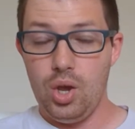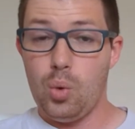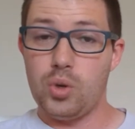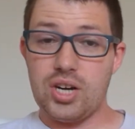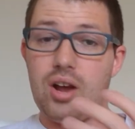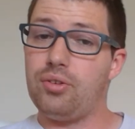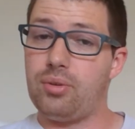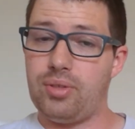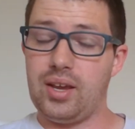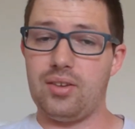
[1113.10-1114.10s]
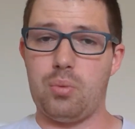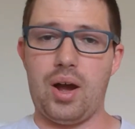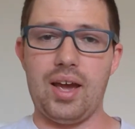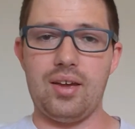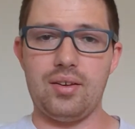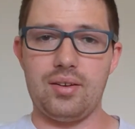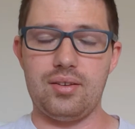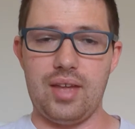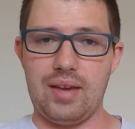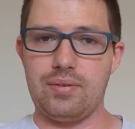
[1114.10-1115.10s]
which I also think is why
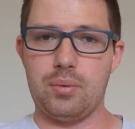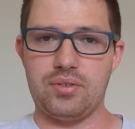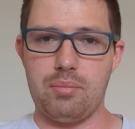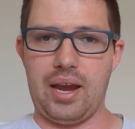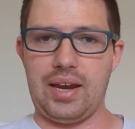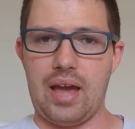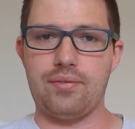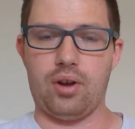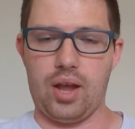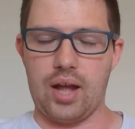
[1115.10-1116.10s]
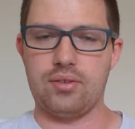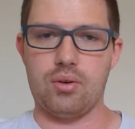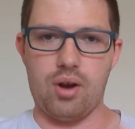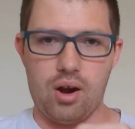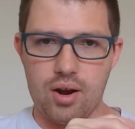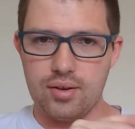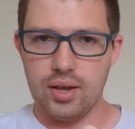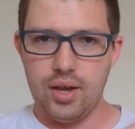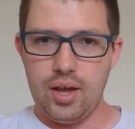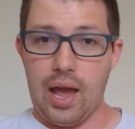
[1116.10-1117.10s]
David was a man after God's own heart.
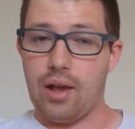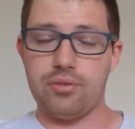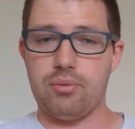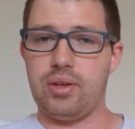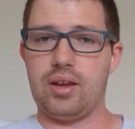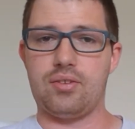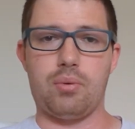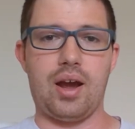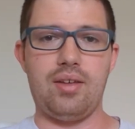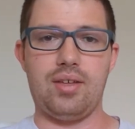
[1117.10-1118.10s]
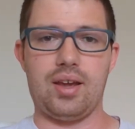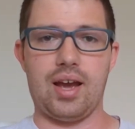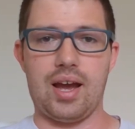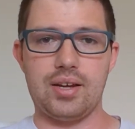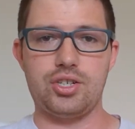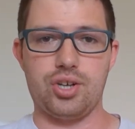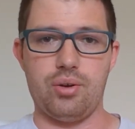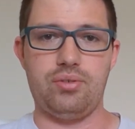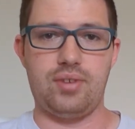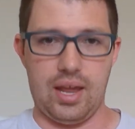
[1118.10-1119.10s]
I also think it's why that God
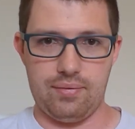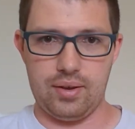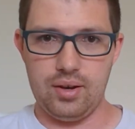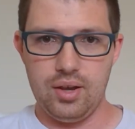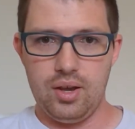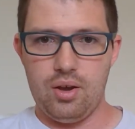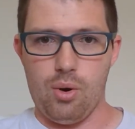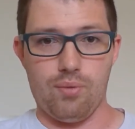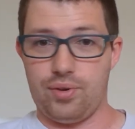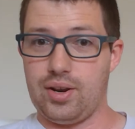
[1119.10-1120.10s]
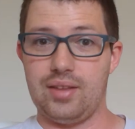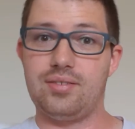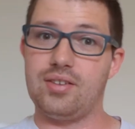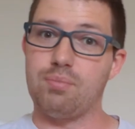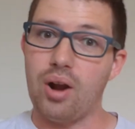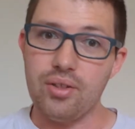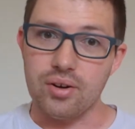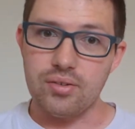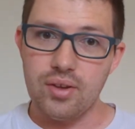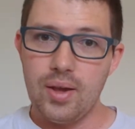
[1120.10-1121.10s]
chose David over against his
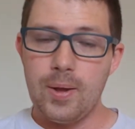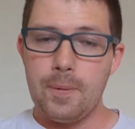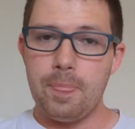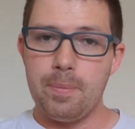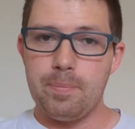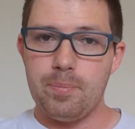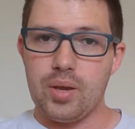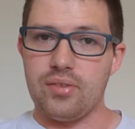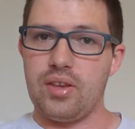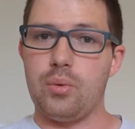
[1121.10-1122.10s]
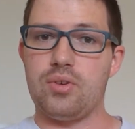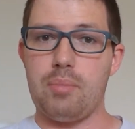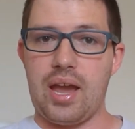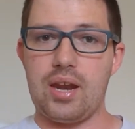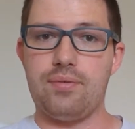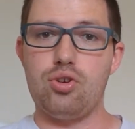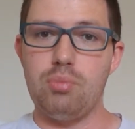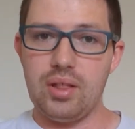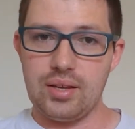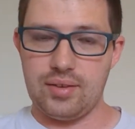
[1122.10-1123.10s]
brothers, because he was a man of
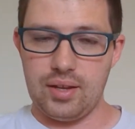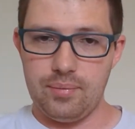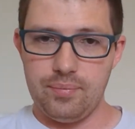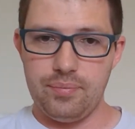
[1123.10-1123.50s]
humility.